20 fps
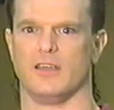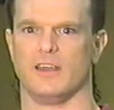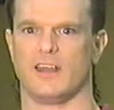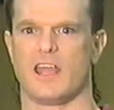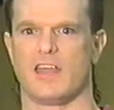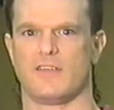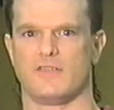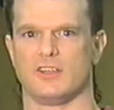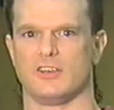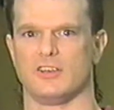and
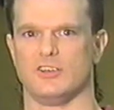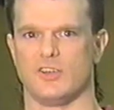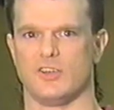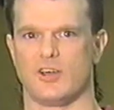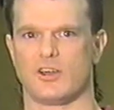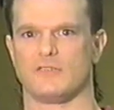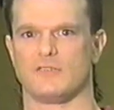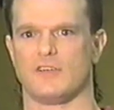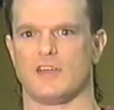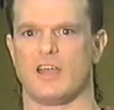having
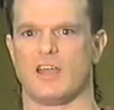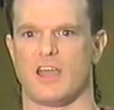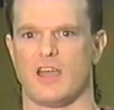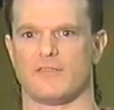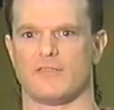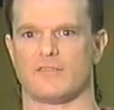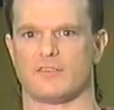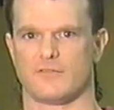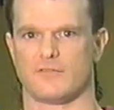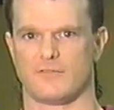none of it
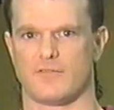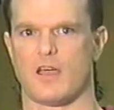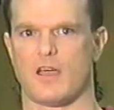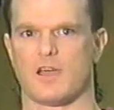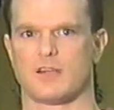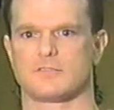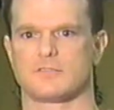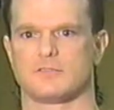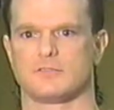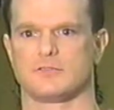have an
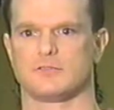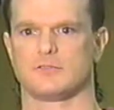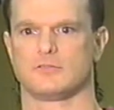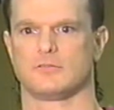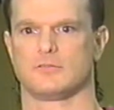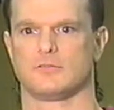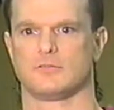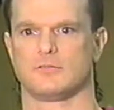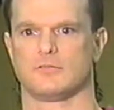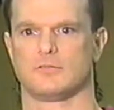effect.
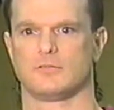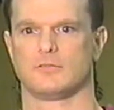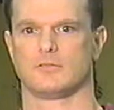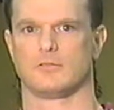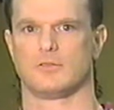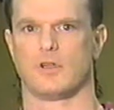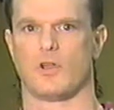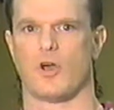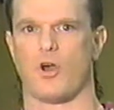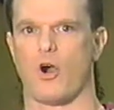
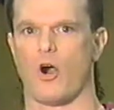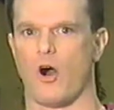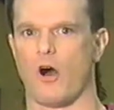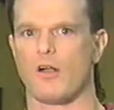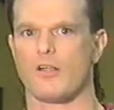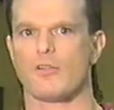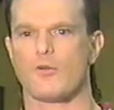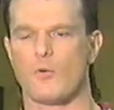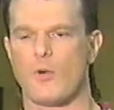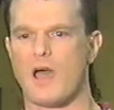
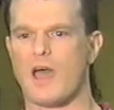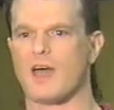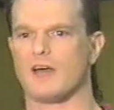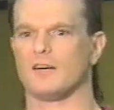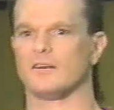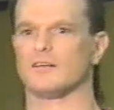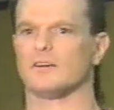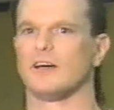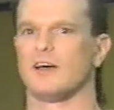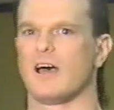All the
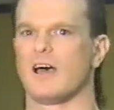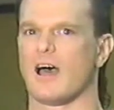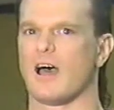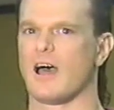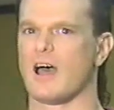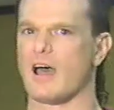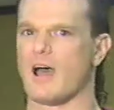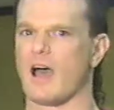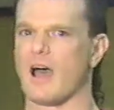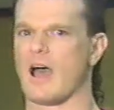while,
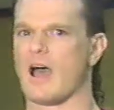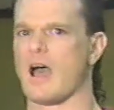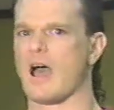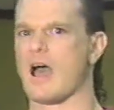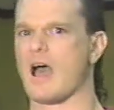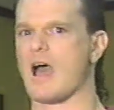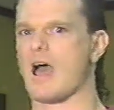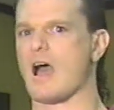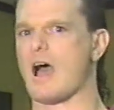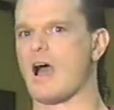
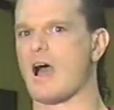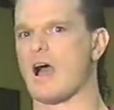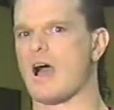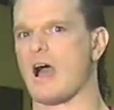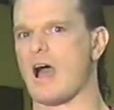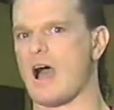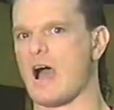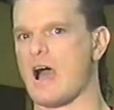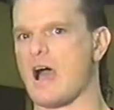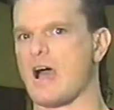
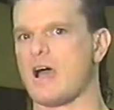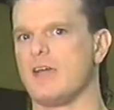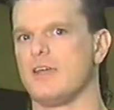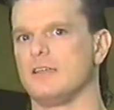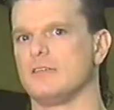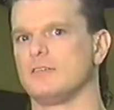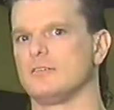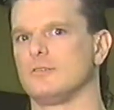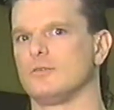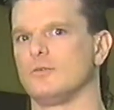
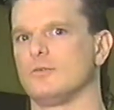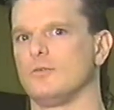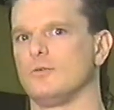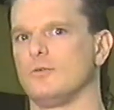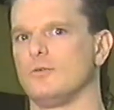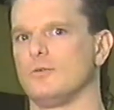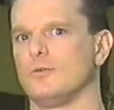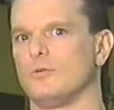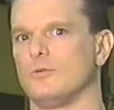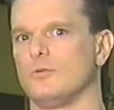I
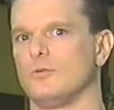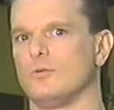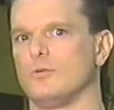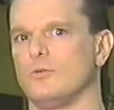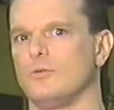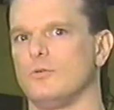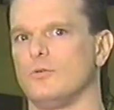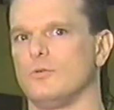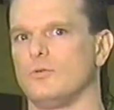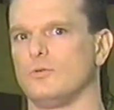
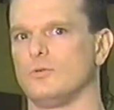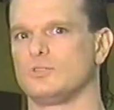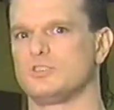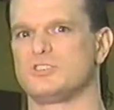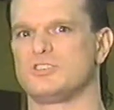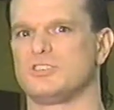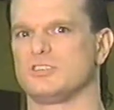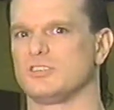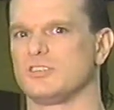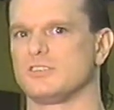
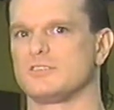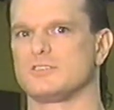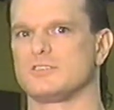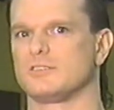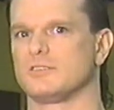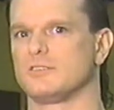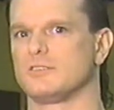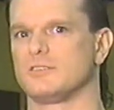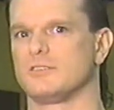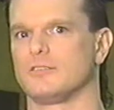was
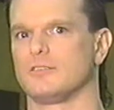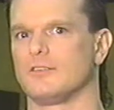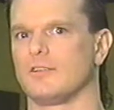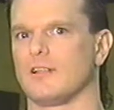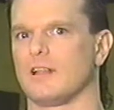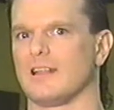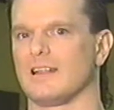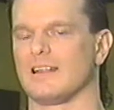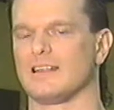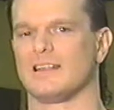just
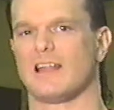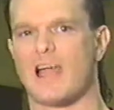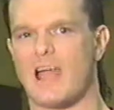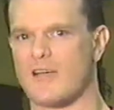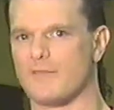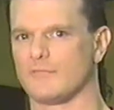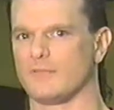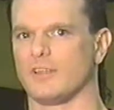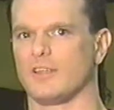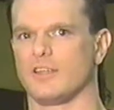
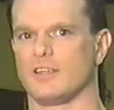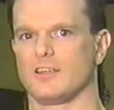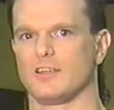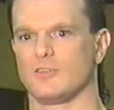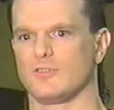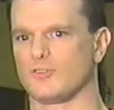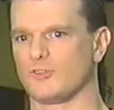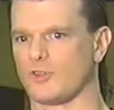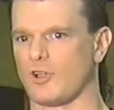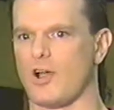laughing
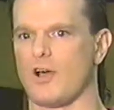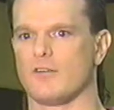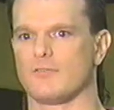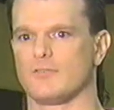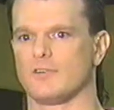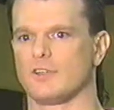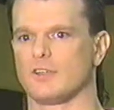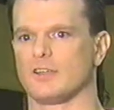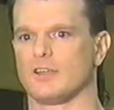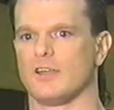and
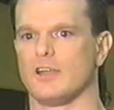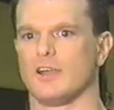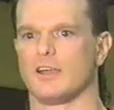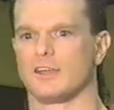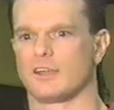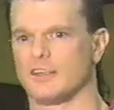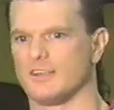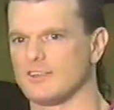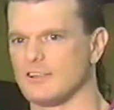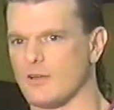scoffing.
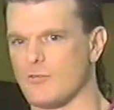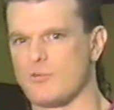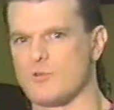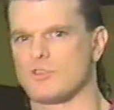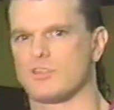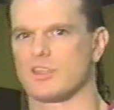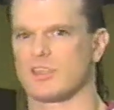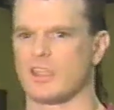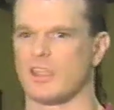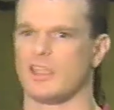Get done
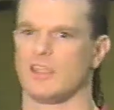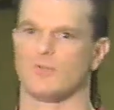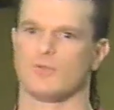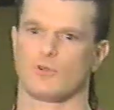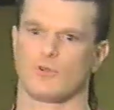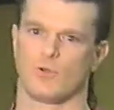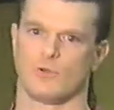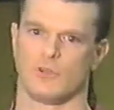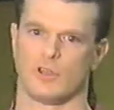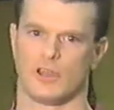with the
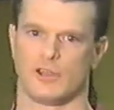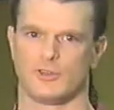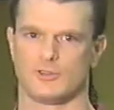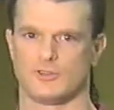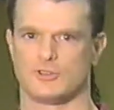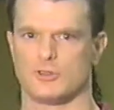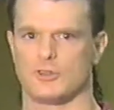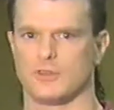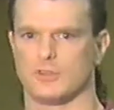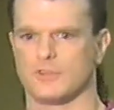game, go light a
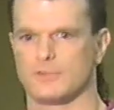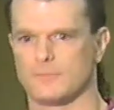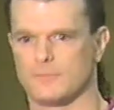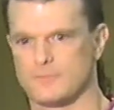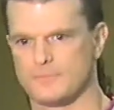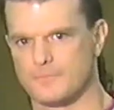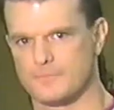joint.